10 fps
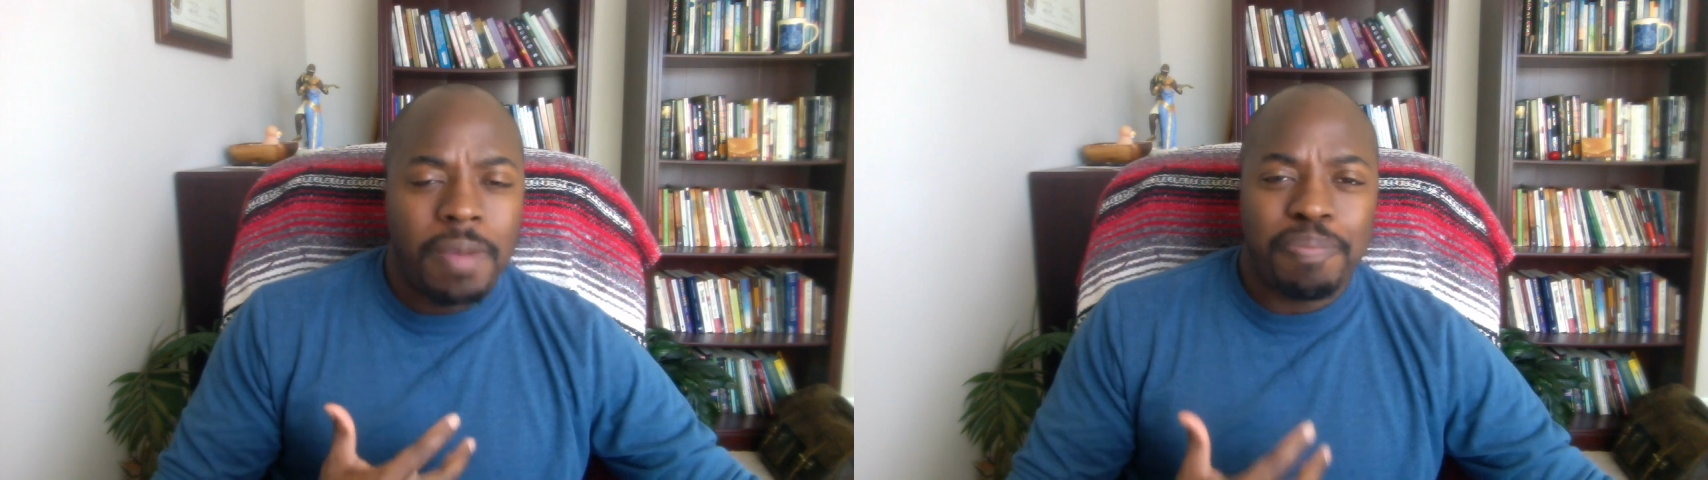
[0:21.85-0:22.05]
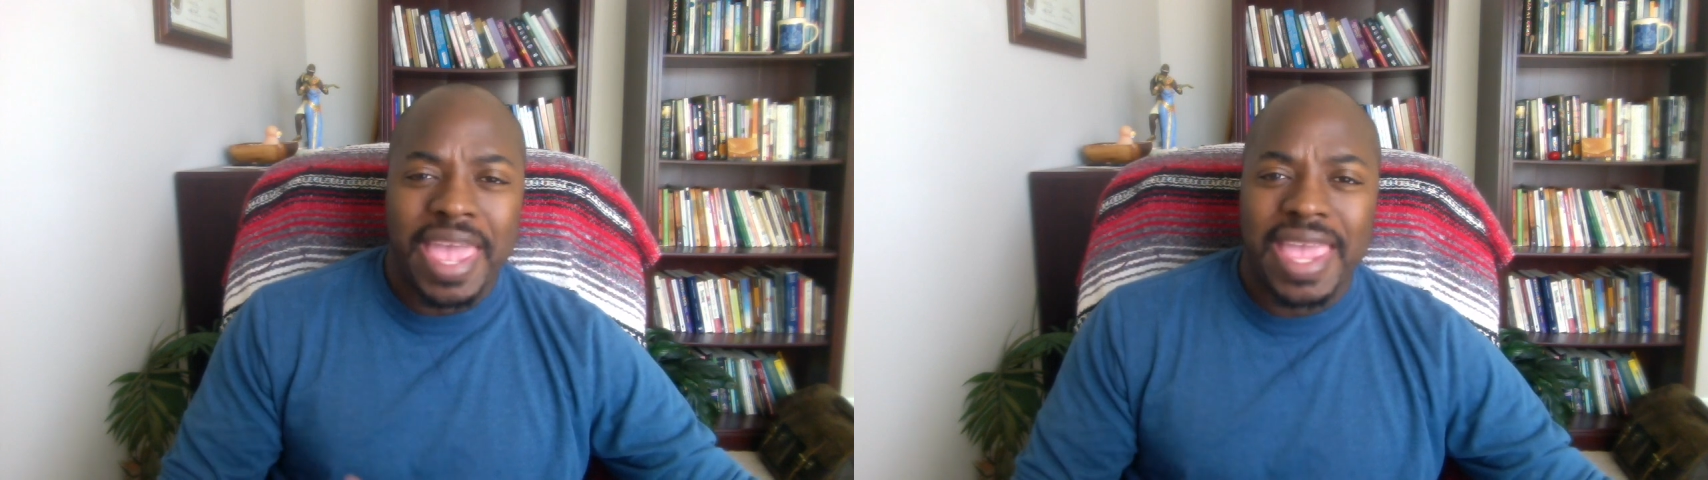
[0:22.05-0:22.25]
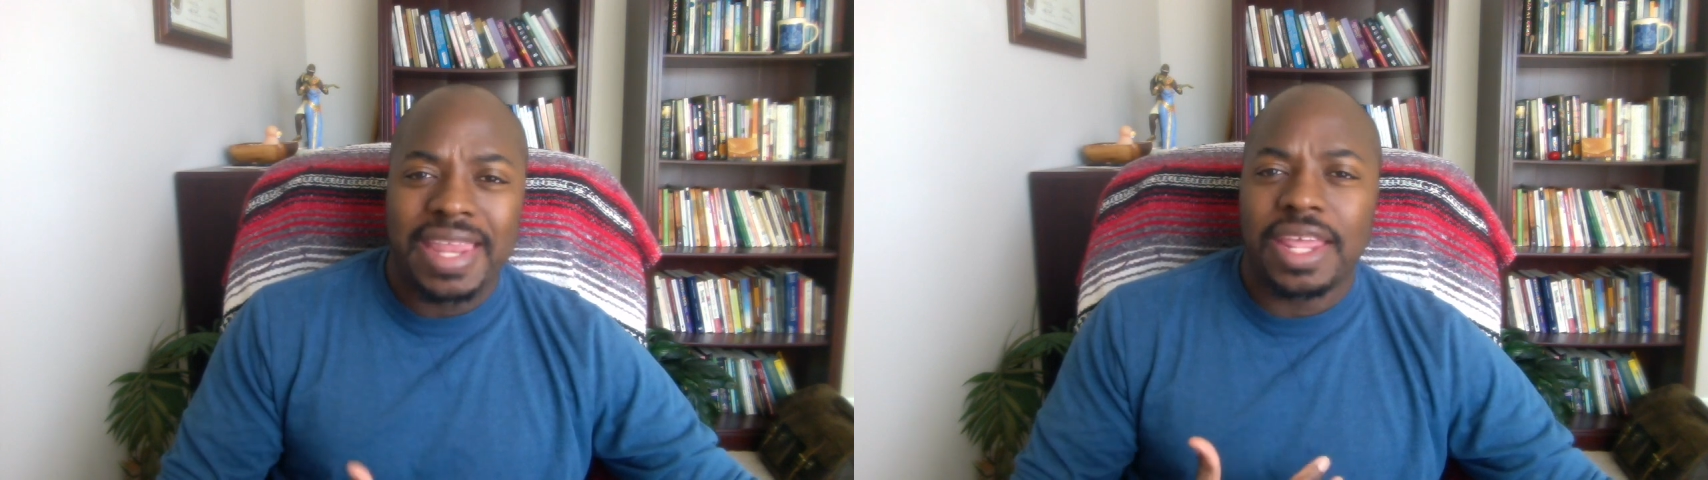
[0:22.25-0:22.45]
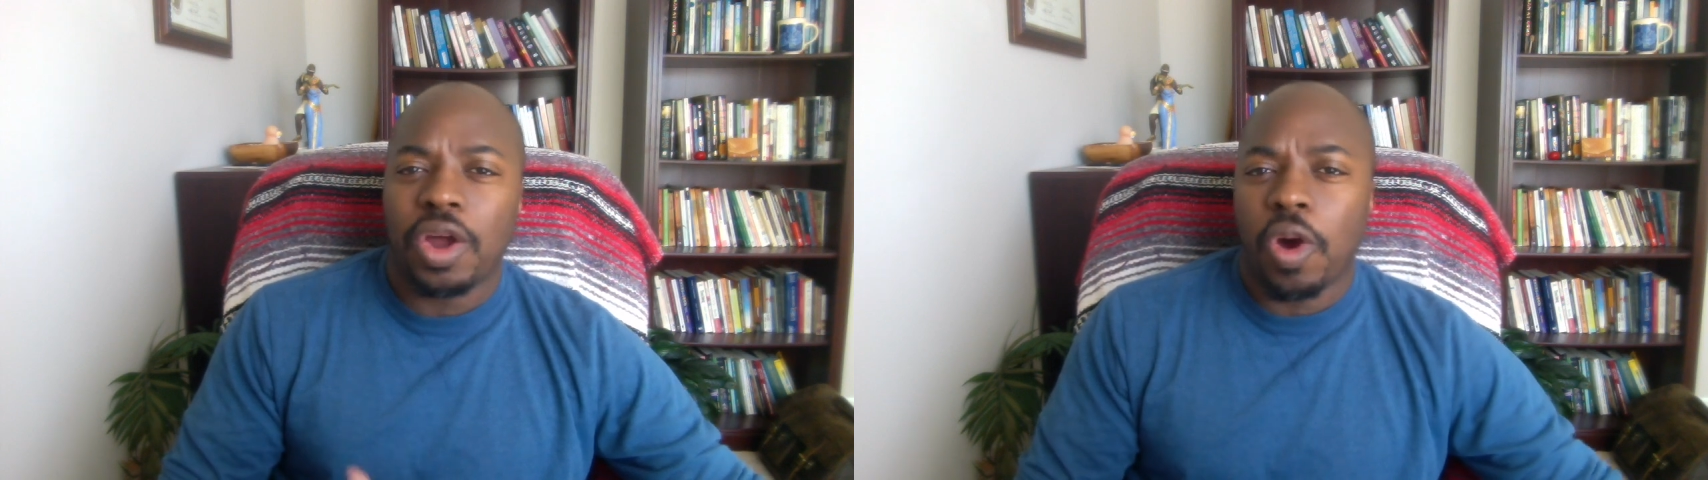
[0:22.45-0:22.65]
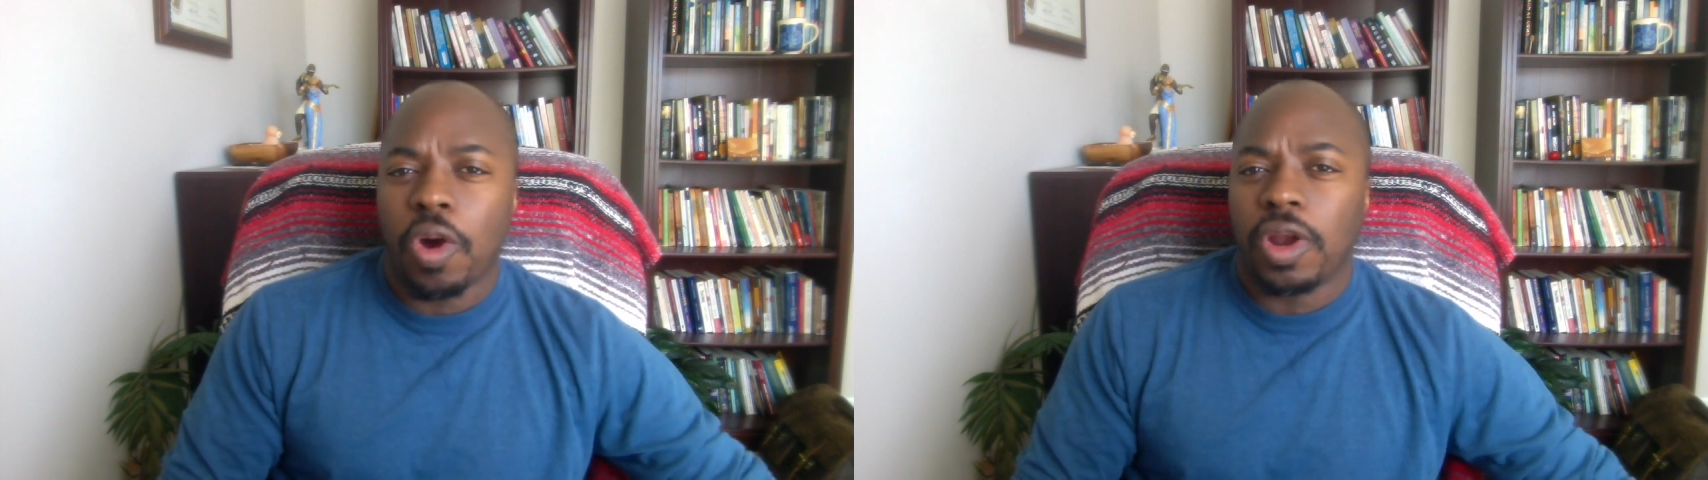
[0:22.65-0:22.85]
pain and
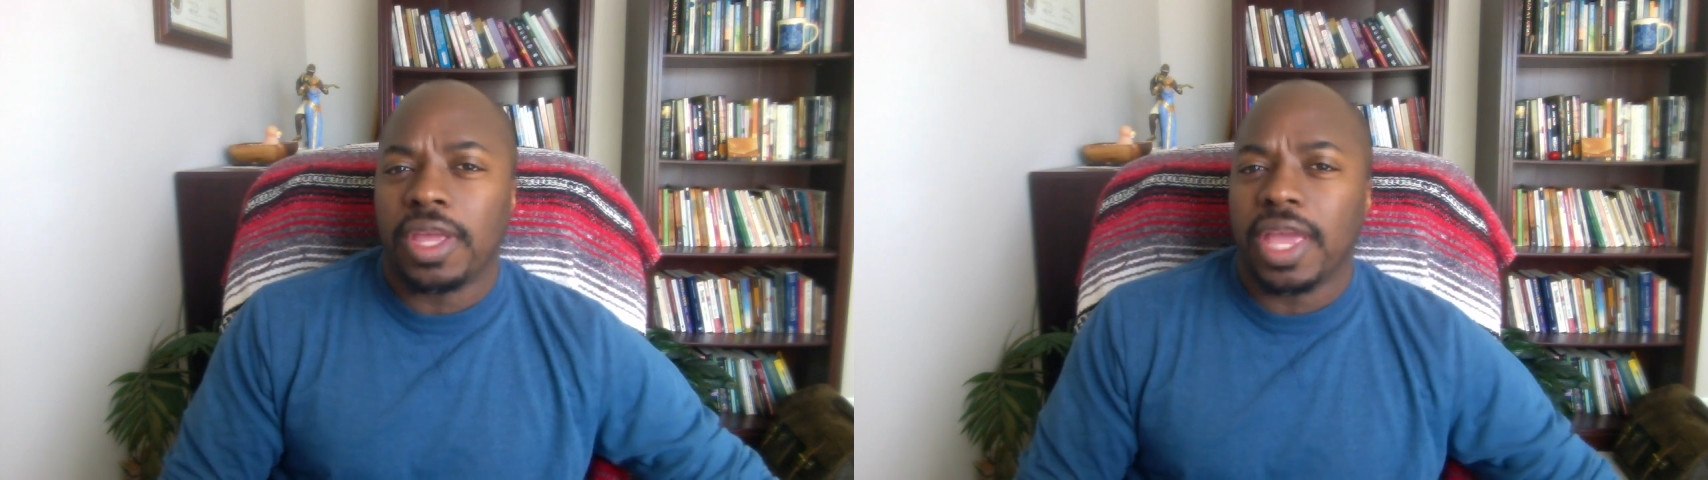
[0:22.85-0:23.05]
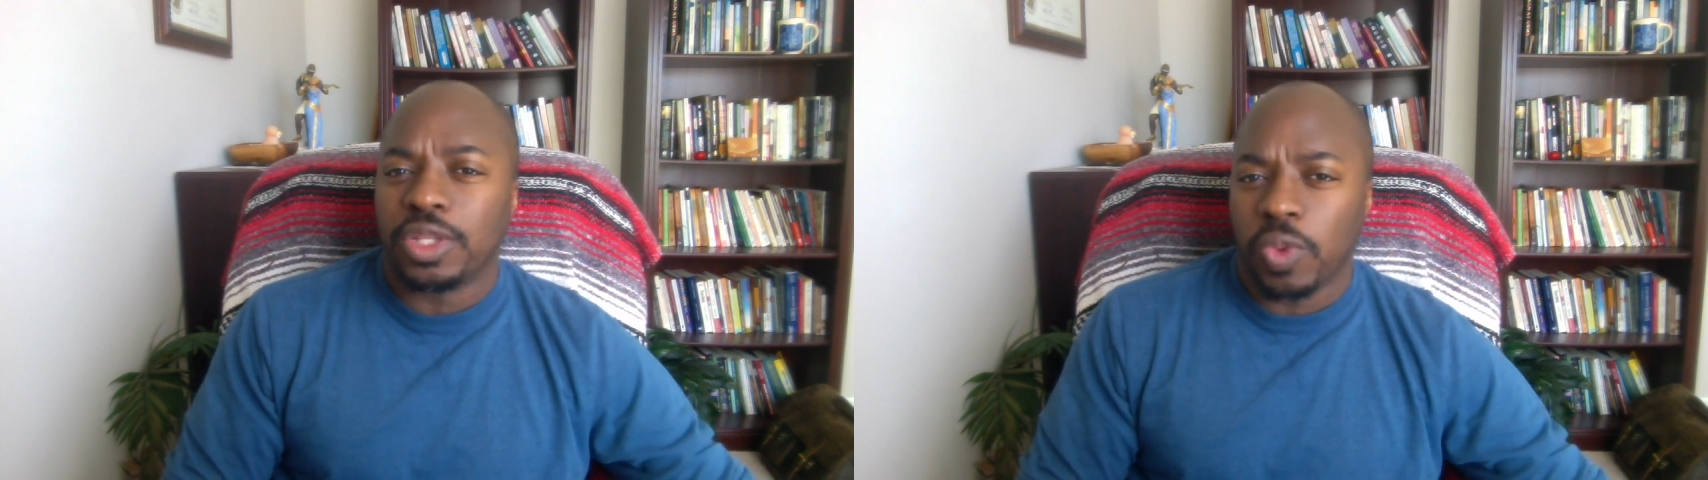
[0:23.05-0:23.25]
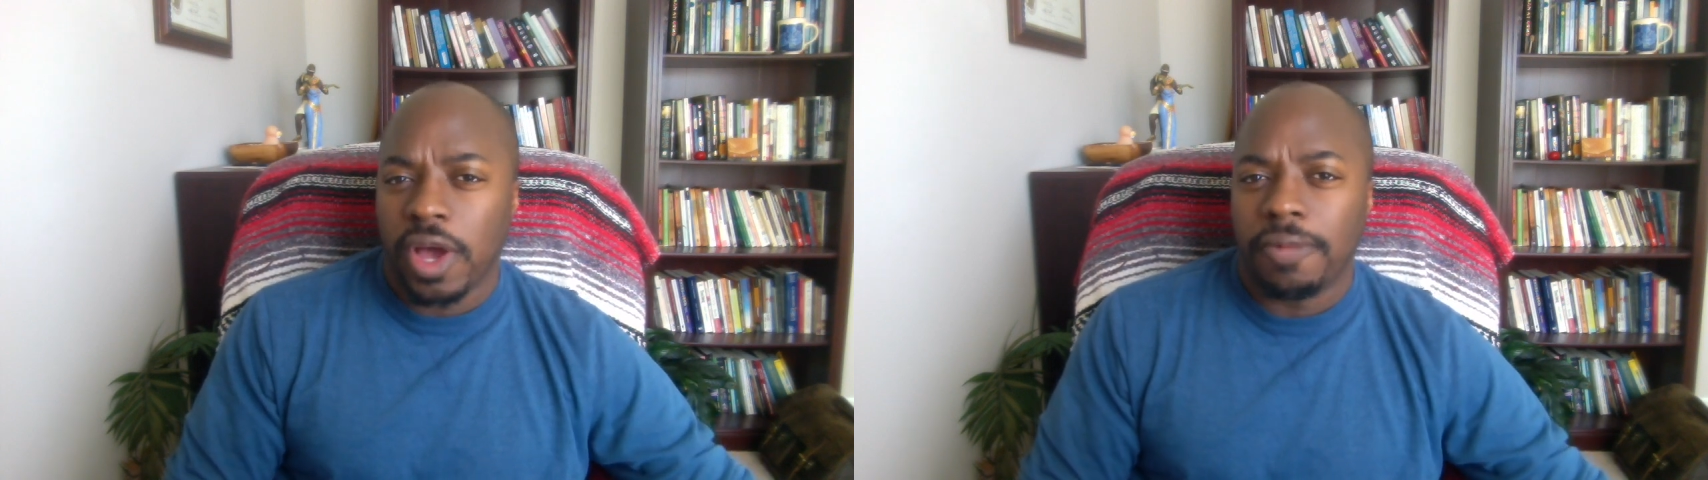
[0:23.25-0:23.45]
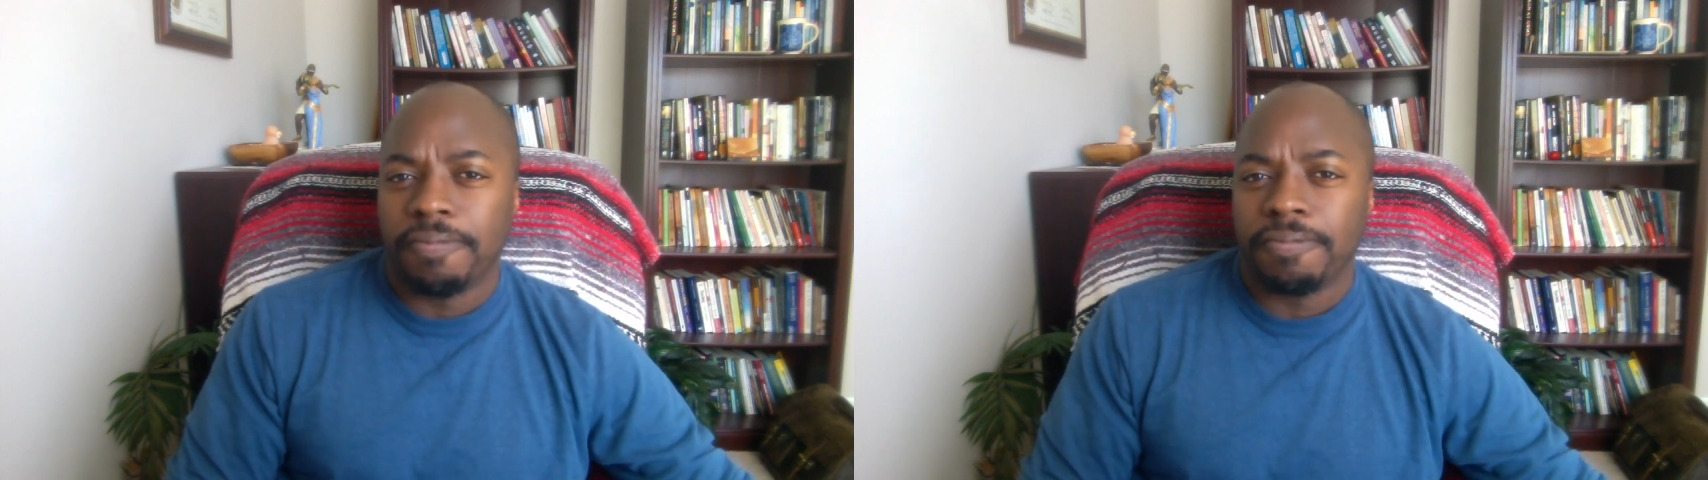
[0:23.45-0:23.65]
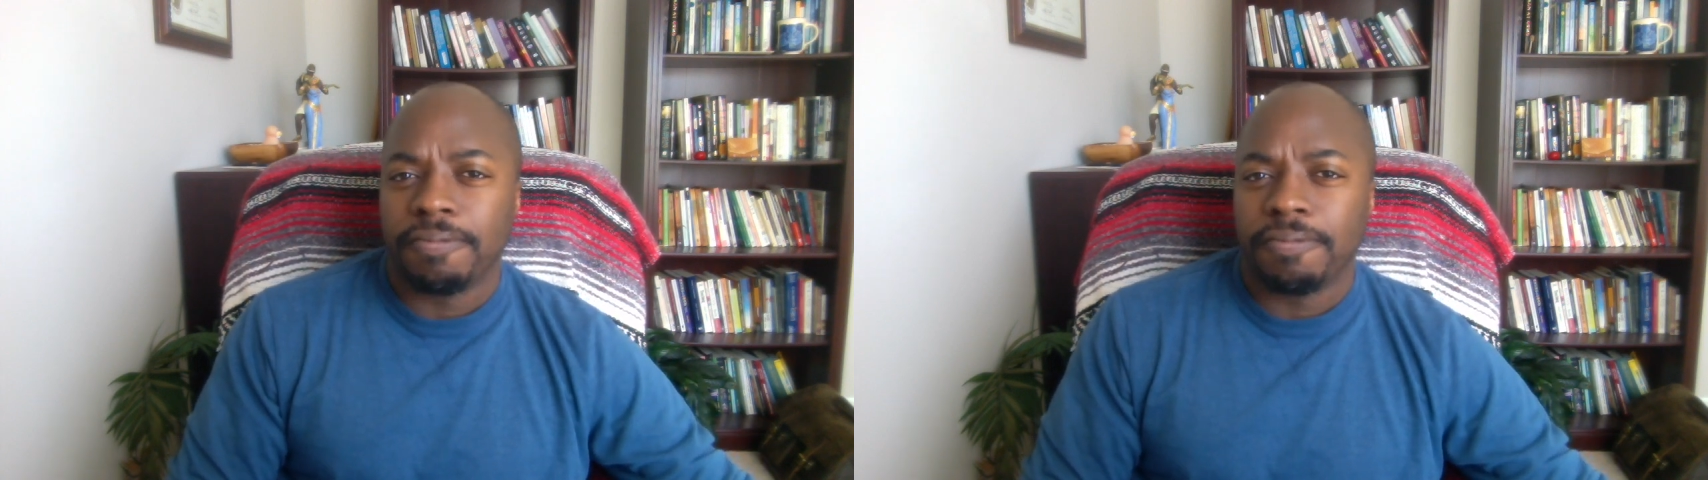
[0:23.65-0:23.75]
heartache as well.